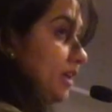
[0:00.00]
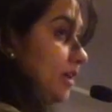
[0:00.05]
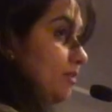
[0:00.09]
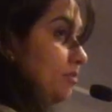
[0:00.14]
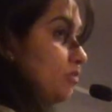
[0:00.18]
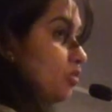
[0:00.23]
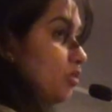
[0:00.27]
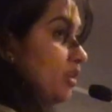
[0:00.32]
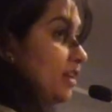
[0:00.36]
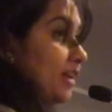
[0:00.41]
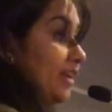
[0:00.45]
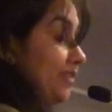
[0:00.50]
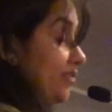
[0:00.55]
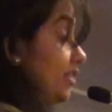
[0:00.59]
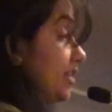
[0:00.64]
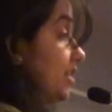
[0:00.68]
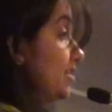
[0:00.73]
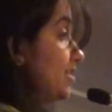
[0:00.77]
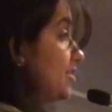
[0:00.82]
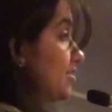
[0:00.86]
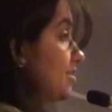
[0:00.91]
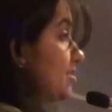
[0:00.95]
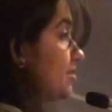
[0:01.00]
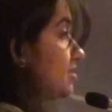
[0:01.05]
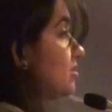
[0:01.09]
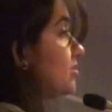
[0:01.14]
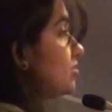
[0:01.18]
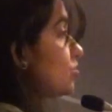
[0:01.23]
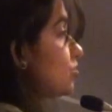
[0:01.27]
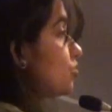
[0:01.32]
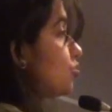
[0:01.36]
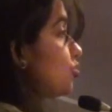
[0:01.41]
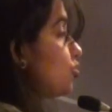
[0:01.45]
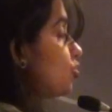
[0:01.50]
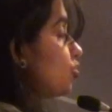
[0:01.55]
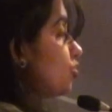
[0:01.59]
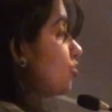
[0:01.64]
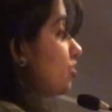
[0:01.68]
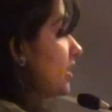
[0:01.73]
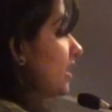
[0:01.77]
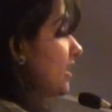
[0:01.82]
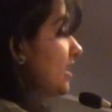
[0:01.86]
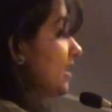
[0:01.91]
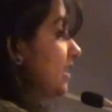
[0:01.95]
He brought evidences to show
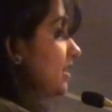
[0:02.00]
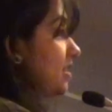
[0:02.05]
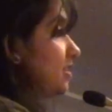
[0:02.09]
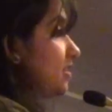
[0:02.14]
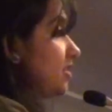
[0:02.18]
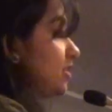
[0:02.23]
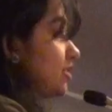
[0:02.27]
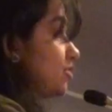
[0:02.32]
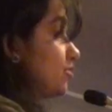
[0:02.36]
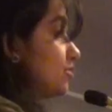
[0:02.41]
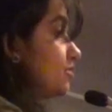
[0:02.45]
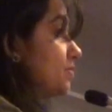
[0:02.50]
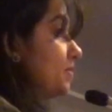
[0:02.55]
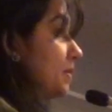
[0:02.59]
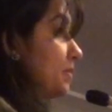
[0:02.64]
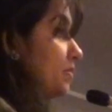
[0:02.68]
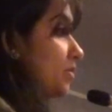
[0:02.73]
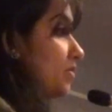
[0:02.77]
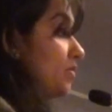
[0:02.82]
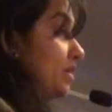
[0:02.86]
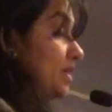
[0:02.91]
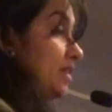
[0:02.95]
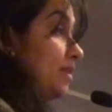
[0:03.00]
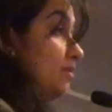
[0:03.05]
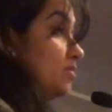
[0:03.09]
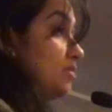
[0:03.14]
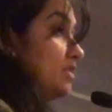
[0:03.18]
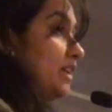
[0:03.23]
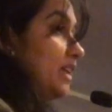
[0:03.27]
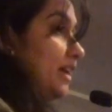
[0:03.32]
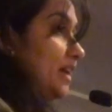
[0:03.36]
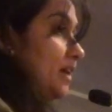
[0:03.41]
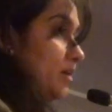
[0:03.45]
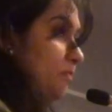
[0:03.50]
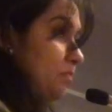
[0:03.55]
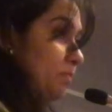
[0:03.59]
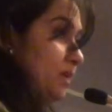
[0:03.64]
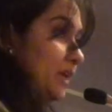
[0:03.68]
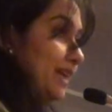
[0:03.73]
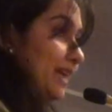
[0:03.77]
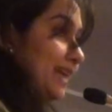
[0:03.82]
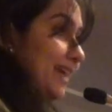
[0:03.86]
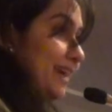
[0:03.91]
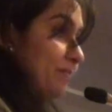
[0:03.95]
that in the newspaper when there was an
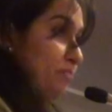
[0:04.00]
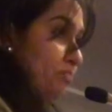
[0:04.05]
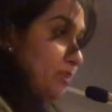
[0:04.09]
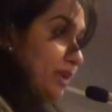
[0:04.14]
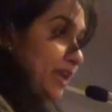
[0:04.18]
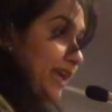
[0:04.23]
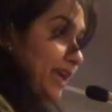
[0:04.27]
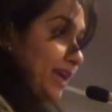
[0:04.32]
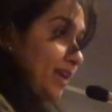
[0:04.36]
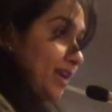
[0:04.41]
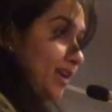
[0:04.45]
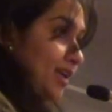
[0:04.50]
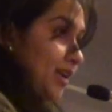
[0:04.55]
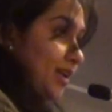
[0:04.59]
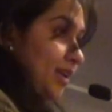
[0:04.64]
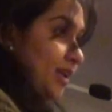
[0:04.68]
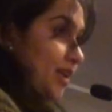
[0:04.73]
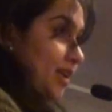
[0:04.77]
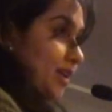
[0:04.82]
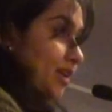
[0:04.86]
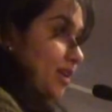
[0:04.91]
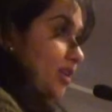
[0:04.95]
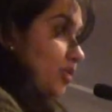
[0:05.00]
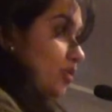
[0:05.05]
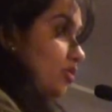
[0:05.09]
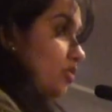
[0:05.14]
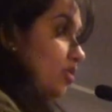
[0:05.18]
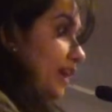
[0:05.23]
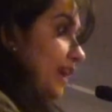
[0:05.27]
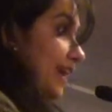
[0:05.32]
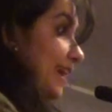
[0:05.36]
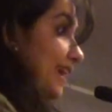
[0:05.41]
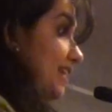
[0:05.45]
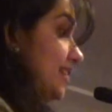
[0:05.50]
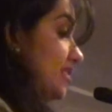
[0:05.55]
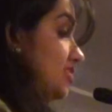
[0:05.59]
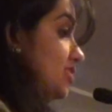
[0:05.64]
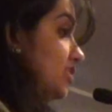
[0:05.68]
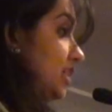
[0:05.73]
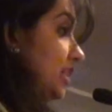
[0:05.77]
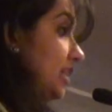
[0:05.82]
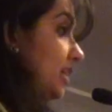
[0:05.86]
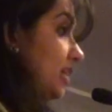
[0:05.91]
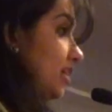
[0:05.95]
IPL happening,
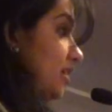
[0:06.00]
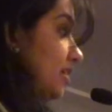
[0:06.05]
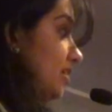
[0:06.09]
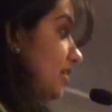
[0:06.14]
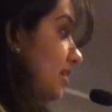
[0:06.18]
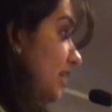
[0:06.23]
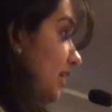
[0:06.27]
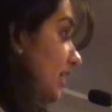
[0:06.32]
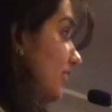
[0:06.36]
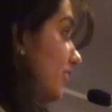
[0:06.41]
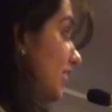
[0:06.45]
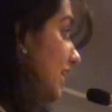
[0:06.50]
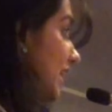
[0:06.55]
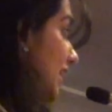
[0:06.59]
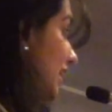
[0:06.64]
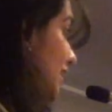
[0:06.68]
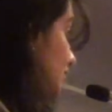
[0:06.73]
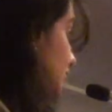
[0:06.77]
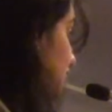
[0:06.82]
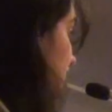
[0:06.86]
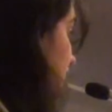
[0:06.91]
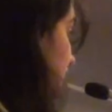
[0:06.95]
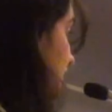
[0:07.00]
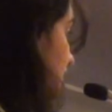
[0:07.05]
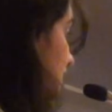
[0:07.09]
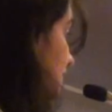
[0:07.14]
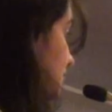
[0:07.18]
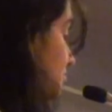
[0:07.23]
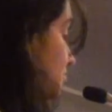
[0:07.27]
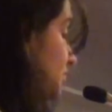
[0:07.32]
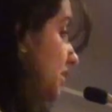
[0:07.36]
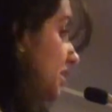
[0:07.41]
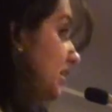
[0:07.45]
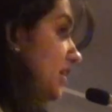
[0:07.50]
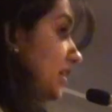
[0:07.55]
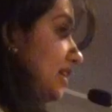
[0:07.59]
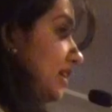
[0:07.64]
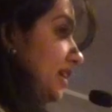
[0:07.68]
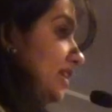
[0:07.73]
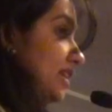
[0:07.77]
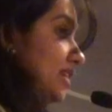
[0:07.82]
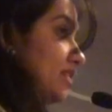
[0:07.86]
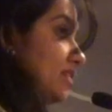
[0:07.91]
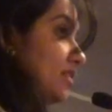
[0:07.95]
LG gave an advertisement
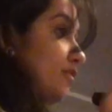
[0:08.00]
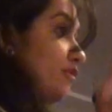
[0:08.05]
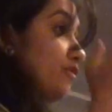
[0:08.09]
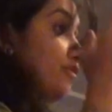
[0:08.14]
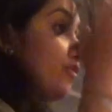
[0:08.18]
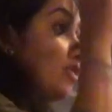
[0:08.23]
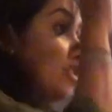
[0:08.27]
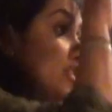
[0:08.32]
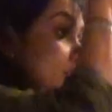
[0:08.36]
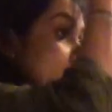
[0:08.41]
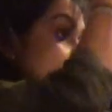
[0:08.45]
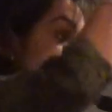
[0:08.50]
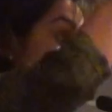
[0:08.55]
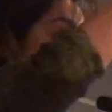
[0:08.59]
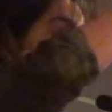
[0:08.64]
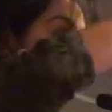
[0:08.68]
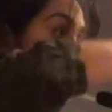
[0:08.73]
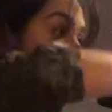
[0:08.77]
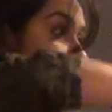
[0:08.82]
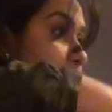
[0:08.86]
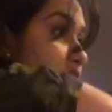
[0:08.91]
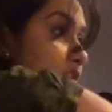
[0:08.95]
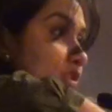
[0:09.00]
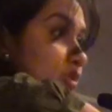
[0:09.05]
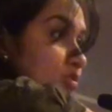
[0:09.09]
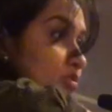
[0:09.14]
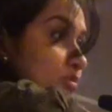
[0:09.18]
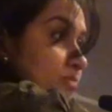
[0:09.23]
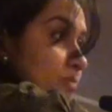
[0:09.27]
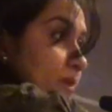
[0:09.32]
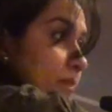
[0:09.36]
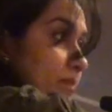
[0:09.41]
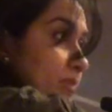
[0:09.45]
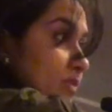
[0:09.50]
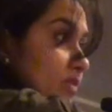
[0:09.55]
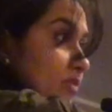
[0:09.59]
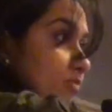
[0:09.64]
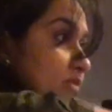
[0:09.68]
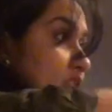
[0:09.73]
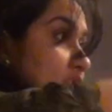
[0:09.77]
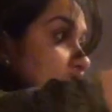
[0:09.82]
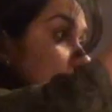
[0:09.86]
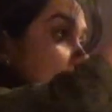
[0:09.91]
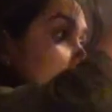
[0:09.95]
in the first page of the newspaper
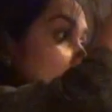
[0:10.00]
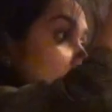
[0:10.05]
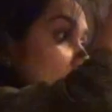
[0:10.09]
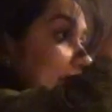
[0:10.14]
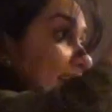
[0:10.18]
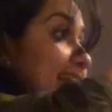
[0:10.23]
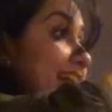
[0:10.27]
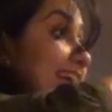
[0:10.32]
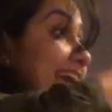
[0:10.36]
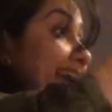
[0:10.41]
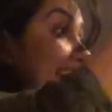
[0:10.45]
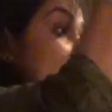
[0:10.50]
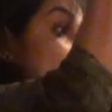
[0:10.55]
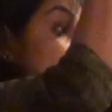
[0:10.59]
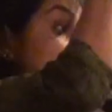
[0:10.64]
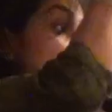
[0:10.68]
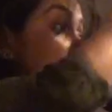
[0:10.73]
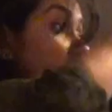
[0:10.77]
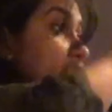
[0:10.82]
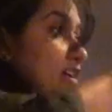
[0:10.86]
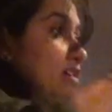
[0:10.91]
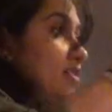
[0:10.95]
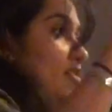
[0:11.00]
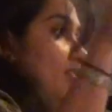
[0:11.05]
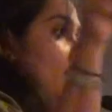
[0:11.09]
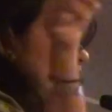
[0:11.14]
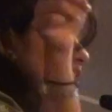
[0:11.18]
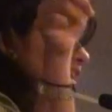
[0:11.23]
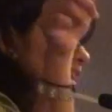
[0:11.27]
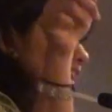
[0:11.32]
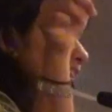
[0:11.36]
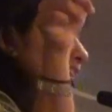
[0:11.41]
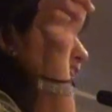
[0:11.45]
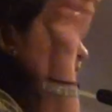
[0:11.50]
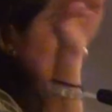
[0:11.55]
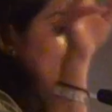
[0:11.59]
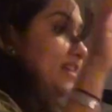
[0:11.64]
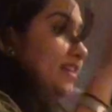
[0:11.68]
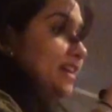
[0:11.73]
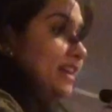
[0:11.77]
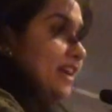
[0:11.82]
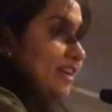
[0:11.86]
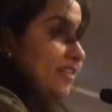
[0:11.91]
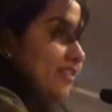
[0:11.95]
which just had LG and it
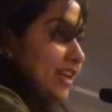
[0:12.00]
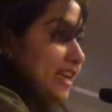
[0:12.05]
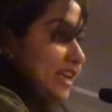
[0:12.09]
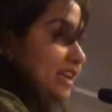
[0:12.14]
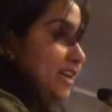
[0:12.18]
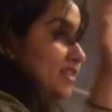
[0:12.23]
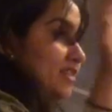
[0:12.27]
didn't have any